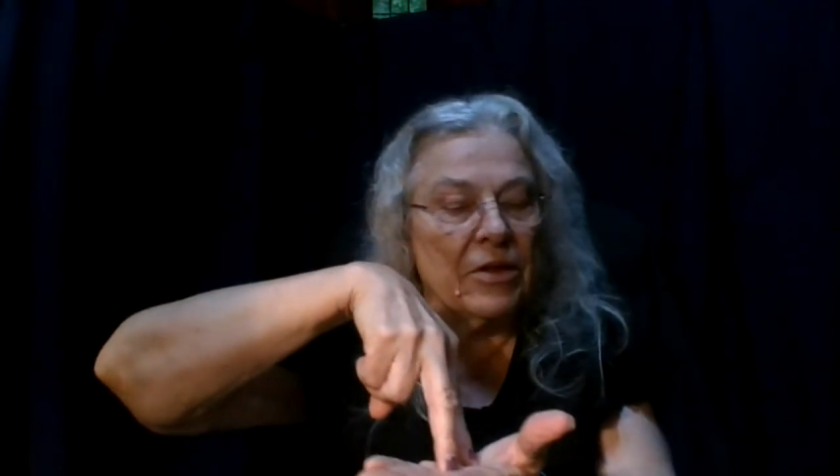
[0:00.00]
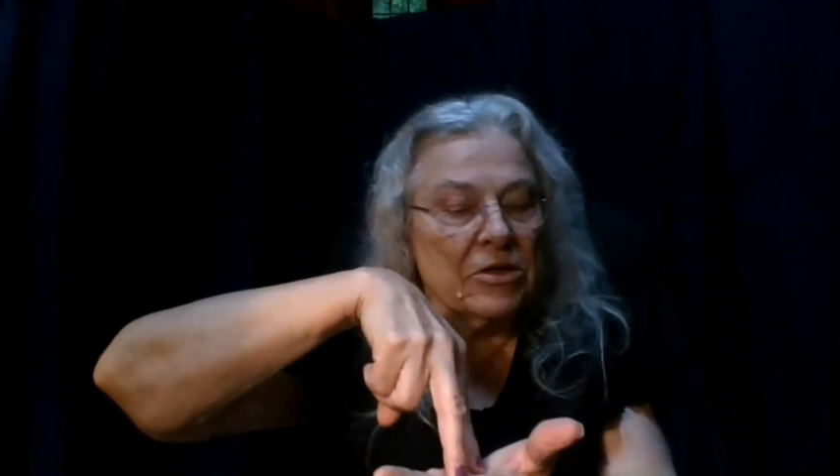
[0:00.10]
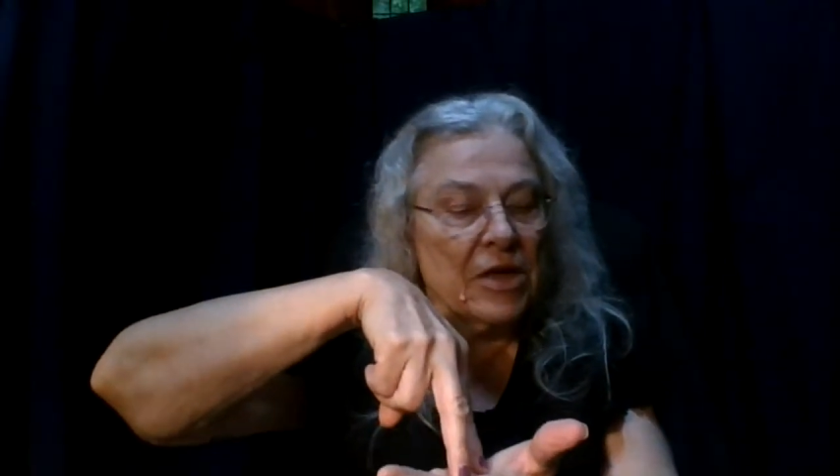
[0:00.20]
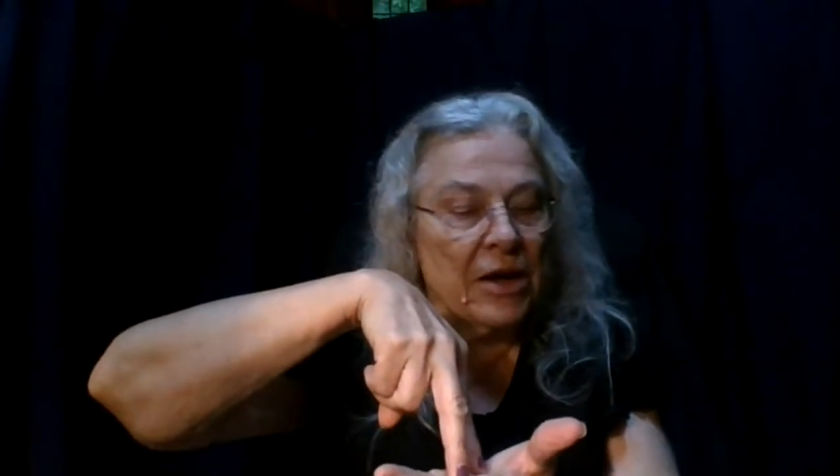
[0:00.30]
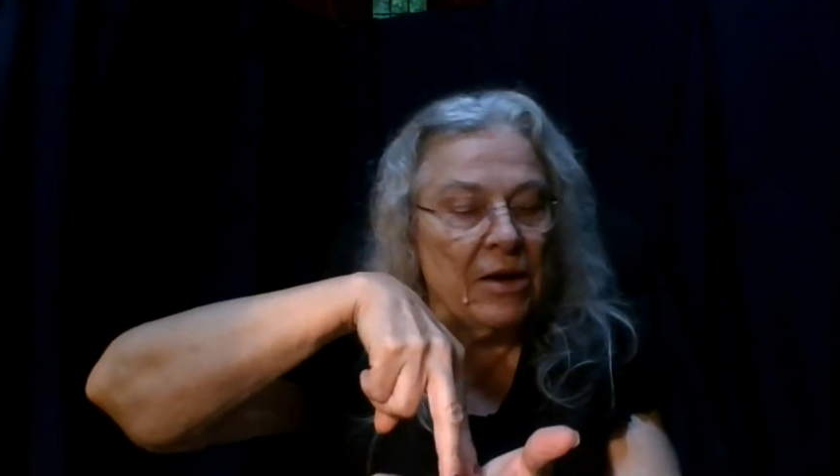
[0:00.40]

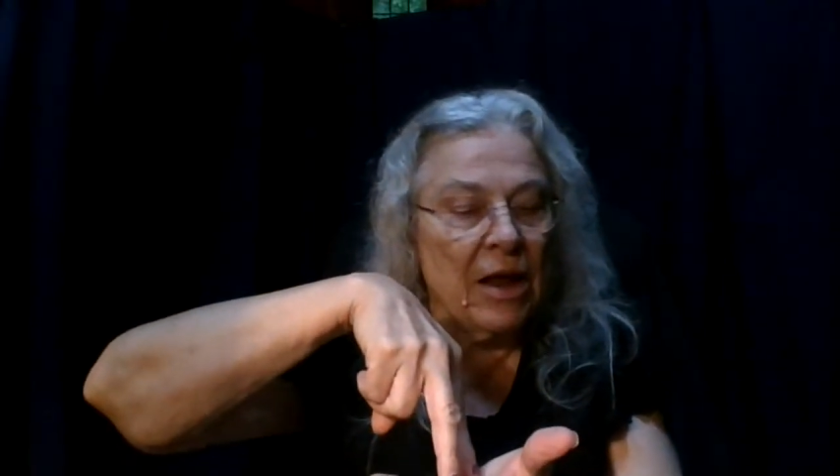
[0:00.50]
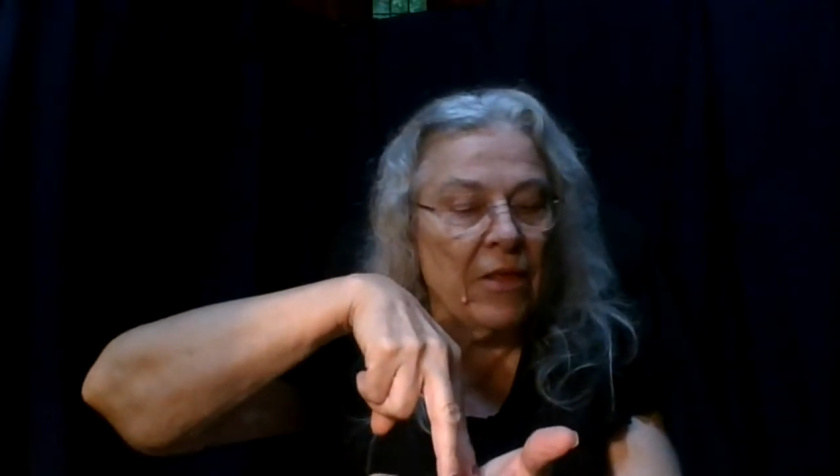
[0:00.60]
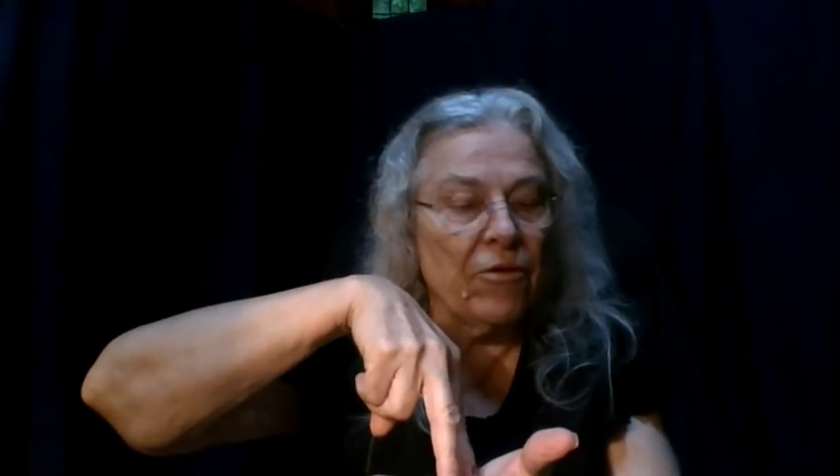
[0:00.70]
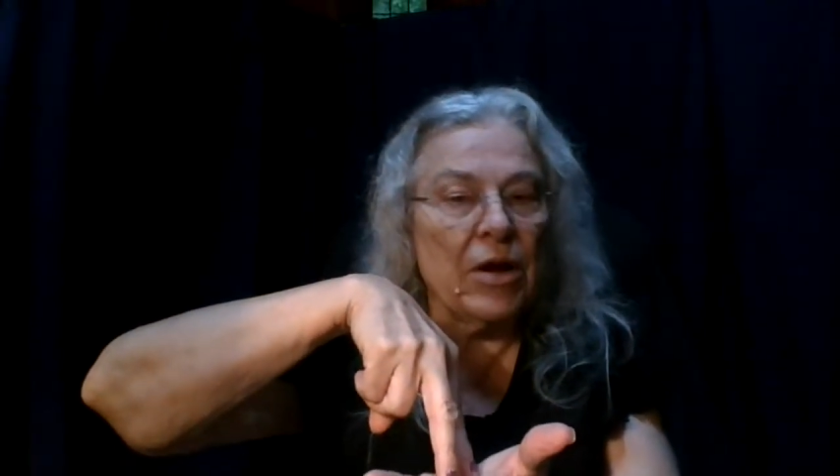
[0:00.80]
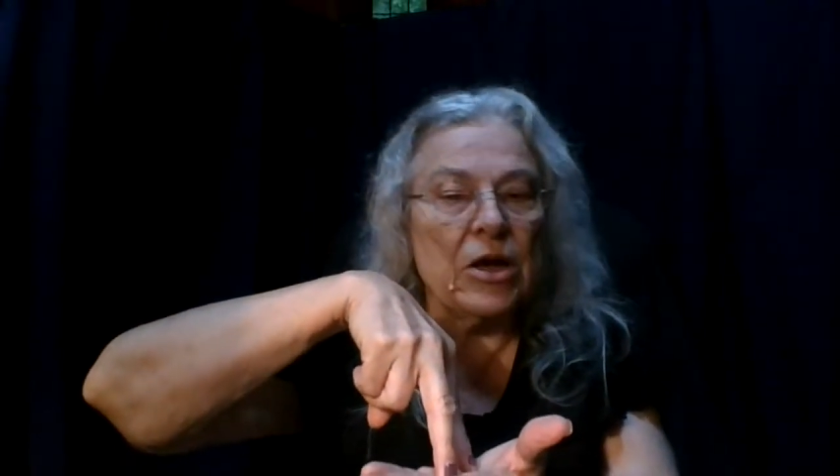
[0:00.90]
there's another